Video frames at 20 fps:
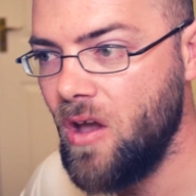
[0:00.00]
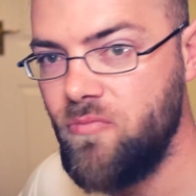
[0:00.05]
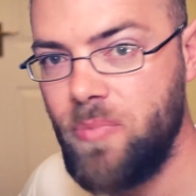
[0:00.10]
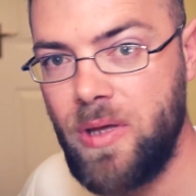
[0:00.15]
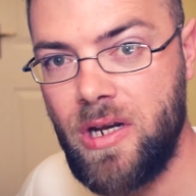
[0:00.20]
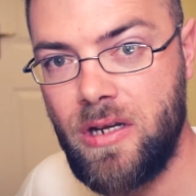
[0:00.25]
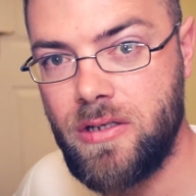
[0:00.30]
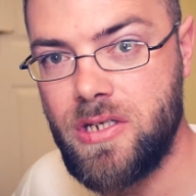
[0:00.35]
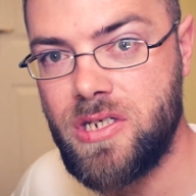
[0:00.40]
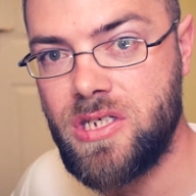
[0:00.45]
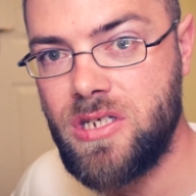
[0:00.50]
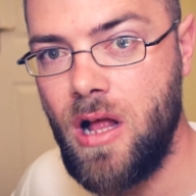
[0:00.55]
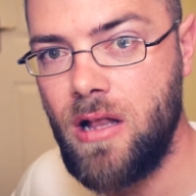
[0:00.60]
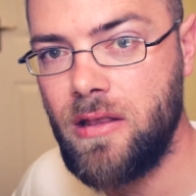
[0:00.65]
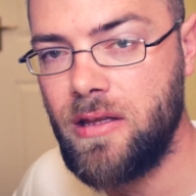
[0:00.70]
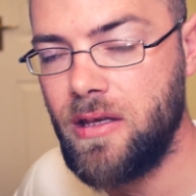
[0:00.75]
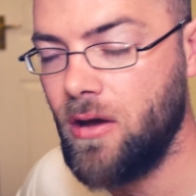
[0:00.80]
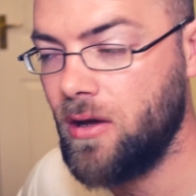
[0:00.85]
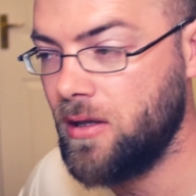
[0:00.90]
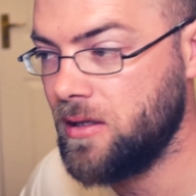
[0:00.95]
been on the
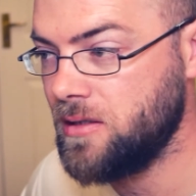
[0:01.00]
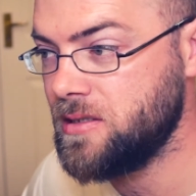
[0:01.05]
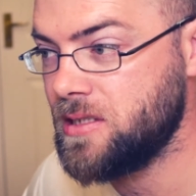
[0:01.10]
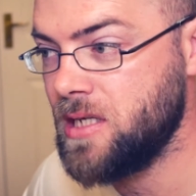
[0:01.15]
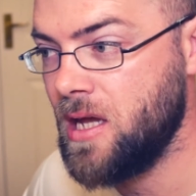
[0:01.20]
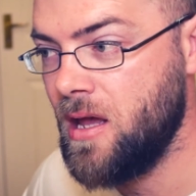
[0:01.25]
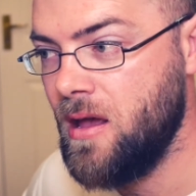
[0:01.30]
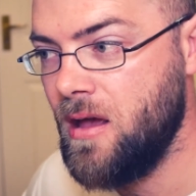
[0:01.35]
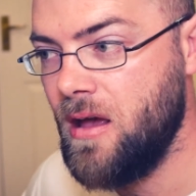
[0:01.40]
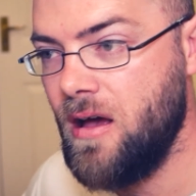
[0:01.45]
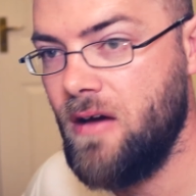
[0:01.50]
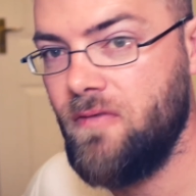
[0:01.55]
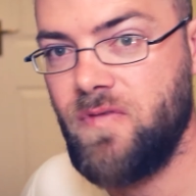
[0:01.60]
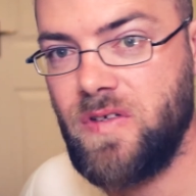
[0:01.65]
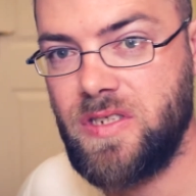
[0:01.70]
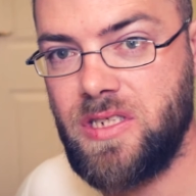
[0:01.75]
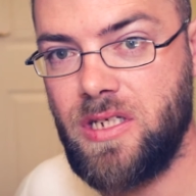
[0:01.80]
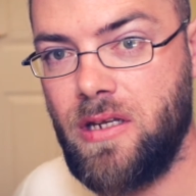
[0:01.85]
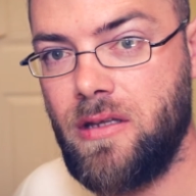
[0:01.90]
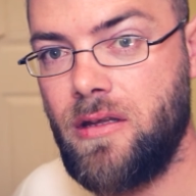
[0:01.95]
Salty Islands, and
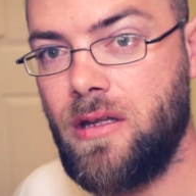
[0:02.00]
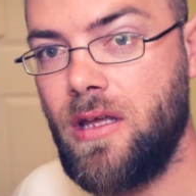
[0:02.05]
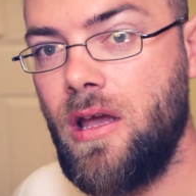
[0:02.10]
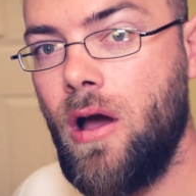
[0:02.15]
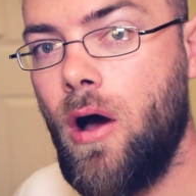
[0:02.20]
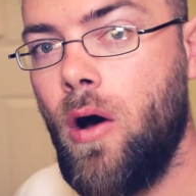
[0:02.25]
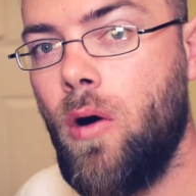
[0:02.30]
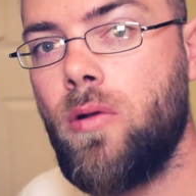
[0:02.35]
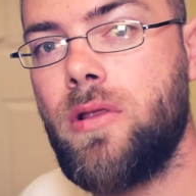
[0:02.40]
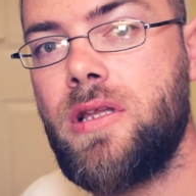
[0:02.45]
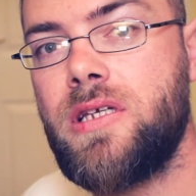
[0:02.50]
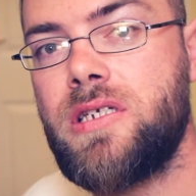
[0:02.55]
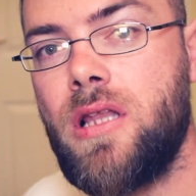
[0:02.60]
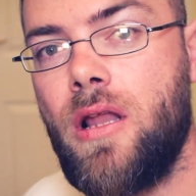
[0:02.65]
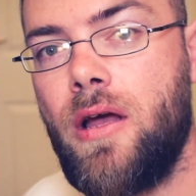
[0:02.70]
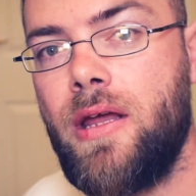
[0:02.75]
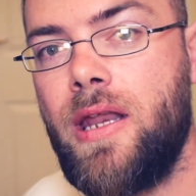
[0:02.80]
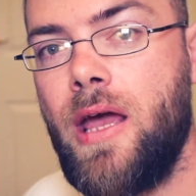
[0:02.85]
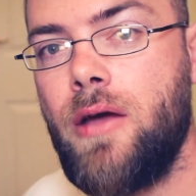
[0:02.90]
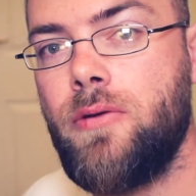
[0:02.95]
visited the oldest
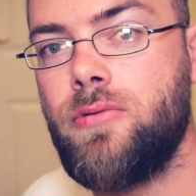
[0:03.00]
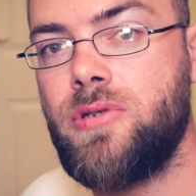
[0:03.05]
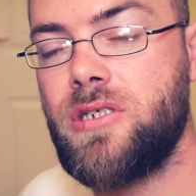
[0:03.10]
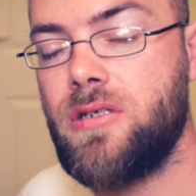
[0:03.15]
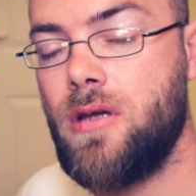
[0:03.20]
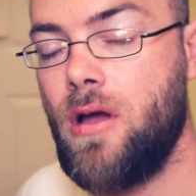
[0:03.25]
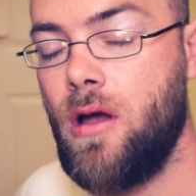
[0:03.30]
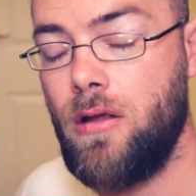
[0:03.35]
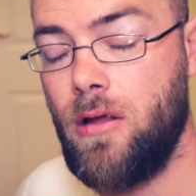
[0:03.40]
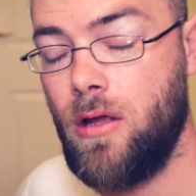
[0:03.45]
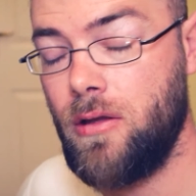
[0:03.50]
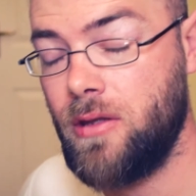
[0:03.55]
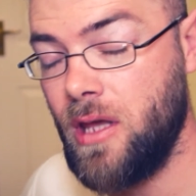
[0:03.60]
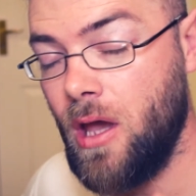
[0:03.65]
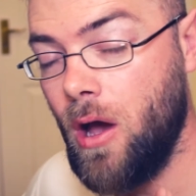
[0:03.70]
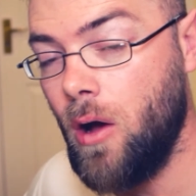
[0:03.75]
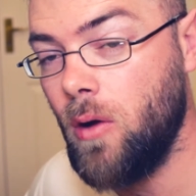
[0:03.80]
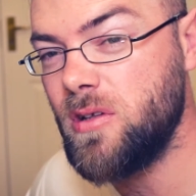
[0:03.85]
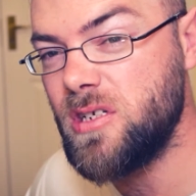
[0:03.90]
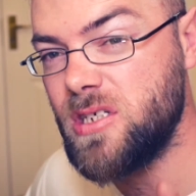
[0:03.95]
lighthouse,
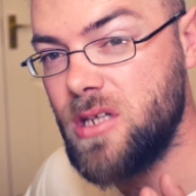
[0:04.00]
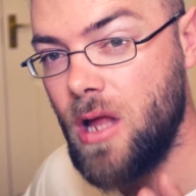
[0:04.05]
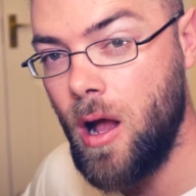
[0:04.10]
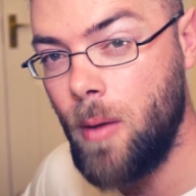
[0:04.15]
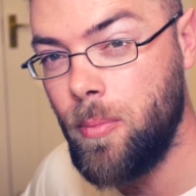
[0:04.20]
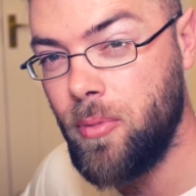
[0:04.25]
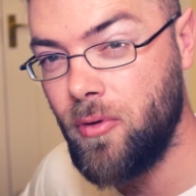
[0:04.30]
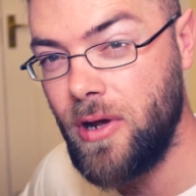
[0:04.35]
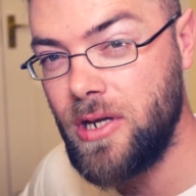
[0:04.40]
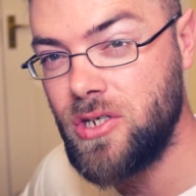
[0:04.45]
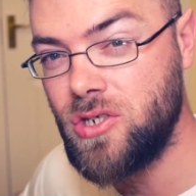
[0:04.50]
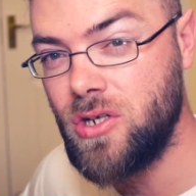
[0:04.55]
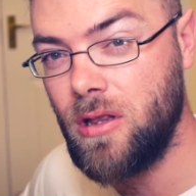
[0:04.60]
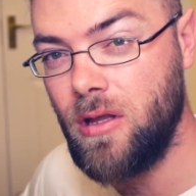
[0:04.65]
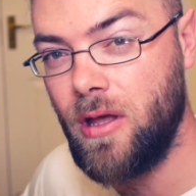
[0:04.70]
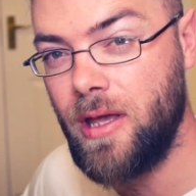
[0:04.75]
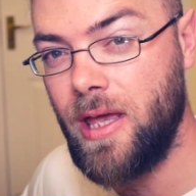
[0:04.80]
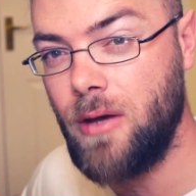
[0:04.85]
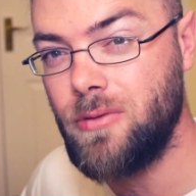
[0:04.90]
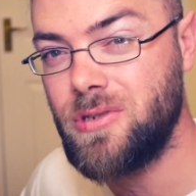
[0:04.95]
the oldest operational
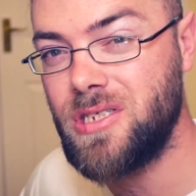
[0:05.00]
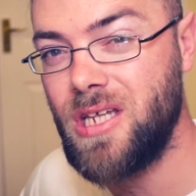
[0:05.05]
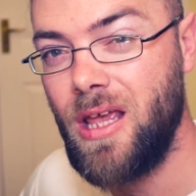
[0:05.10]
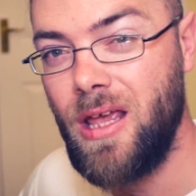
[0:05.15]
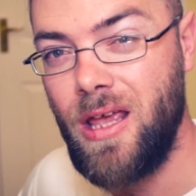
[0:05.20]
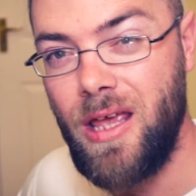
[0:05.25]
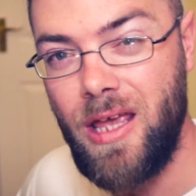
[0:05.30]
lighthouse